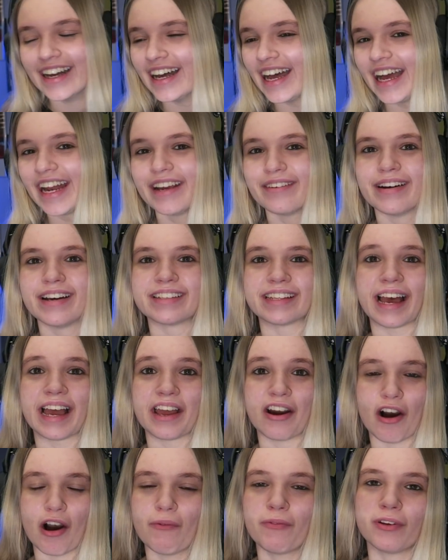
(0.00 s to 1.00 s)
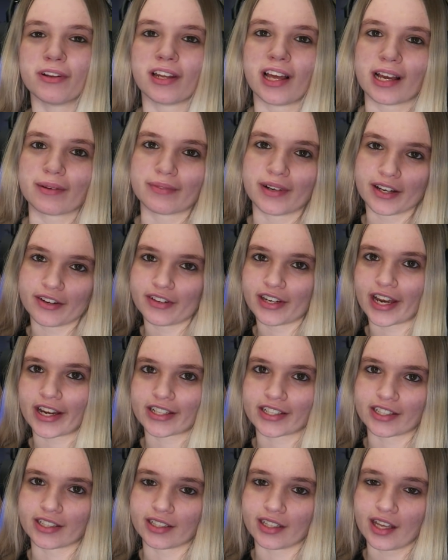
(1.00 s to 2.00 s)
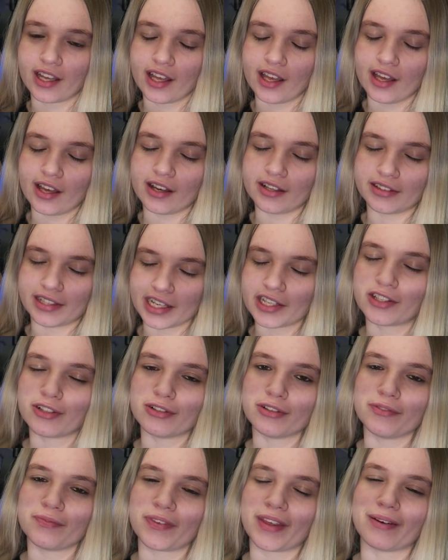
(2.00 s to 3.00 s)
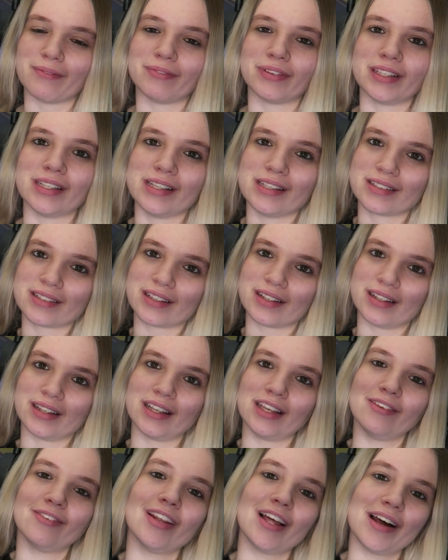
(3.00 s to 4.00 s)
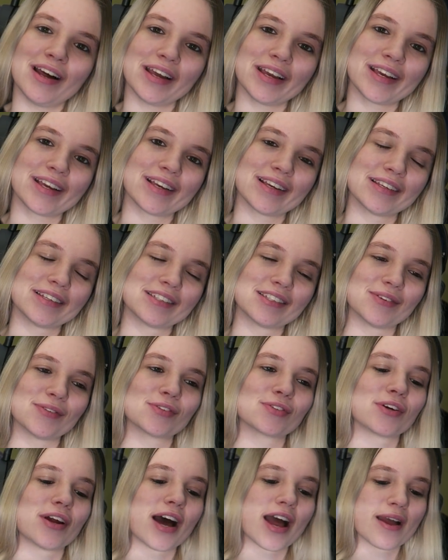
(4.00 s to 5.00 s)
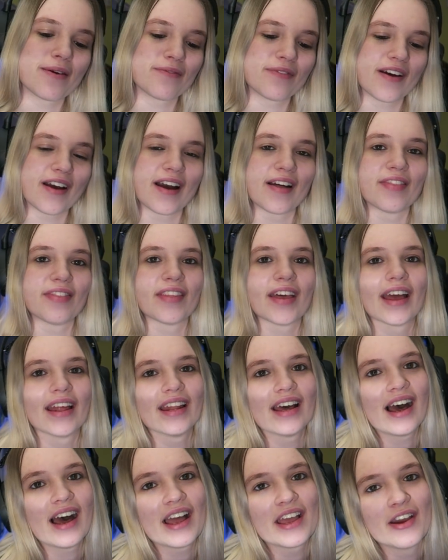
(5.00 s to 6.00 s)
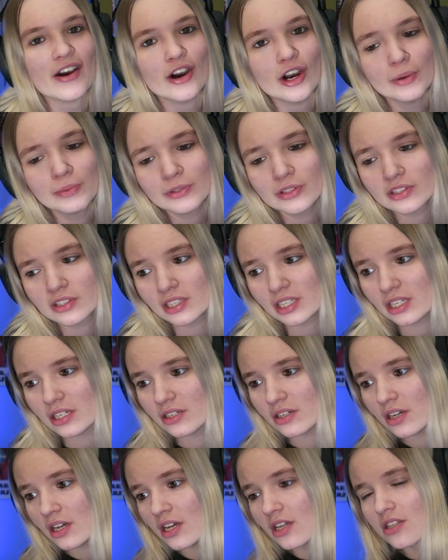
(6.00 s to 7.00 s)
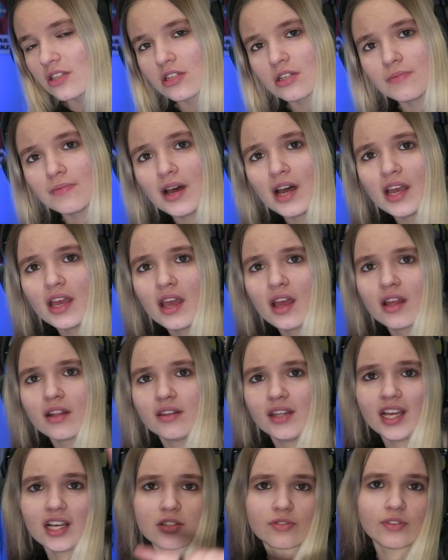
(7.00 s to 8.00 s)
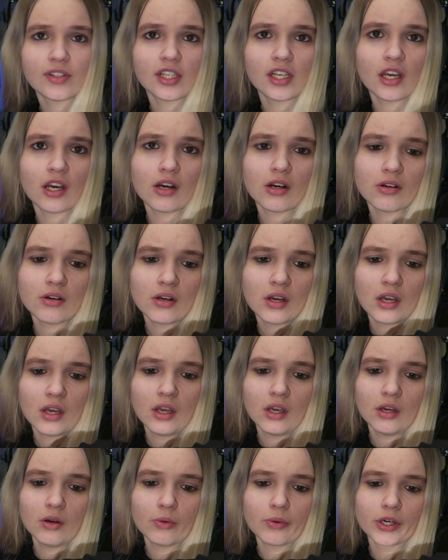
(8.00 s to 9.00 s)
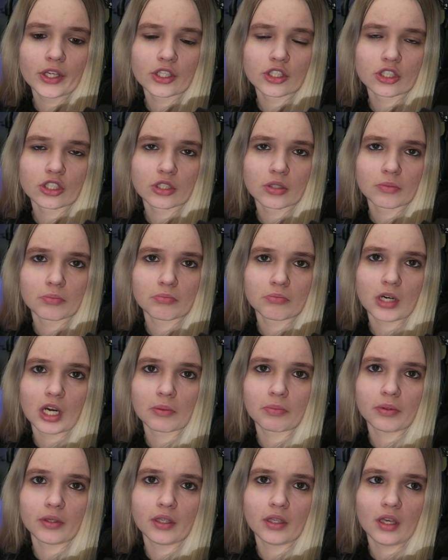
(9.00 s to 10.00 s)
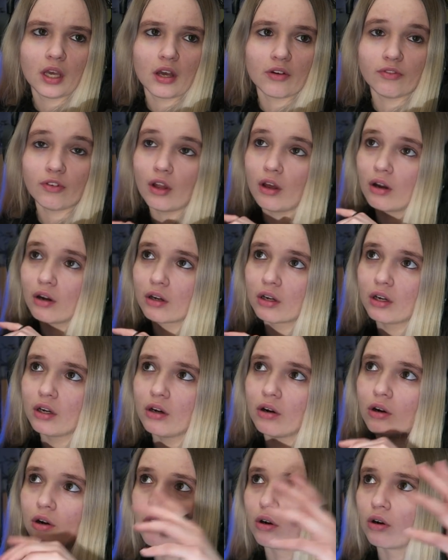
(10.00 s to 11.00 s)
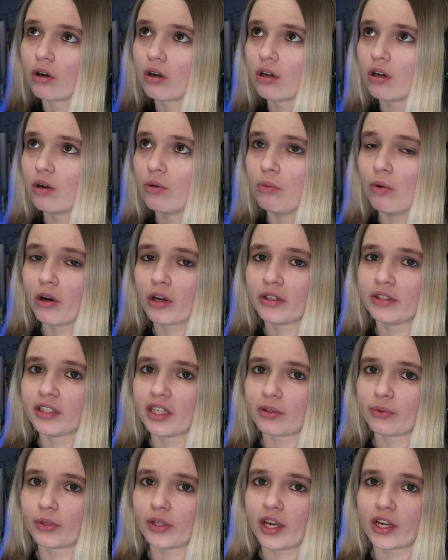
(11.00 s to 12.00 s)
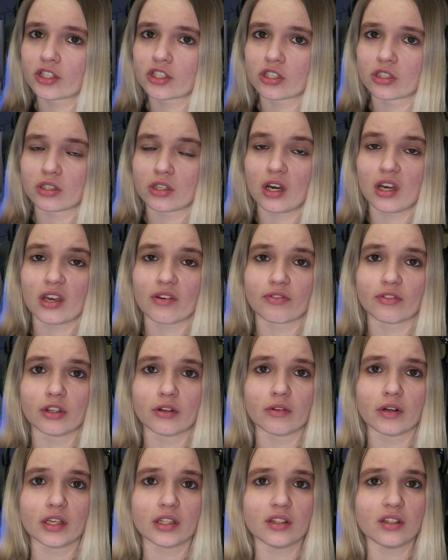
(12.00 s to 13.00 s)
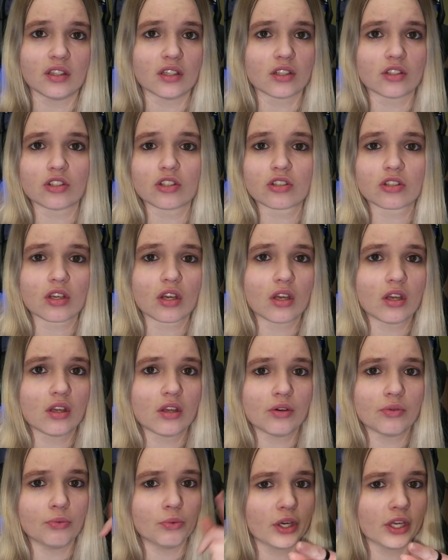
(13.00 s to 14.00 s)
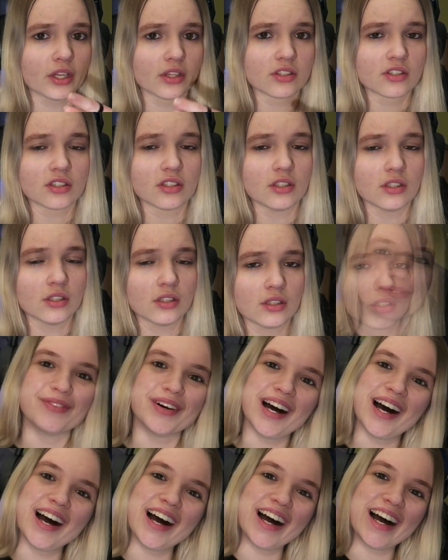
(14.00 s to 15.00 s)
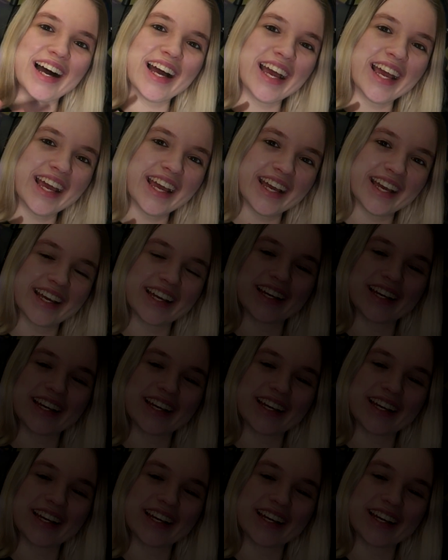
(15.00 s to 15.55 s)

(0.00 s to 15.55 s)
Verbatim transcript: Anyways, I hope you like my reaction did you, then please leave a like, subscribe, and then I hope to see you to my next video, which might be a vlog or a Walking Dead reaction. I have no idea. Just wait and see. Bye!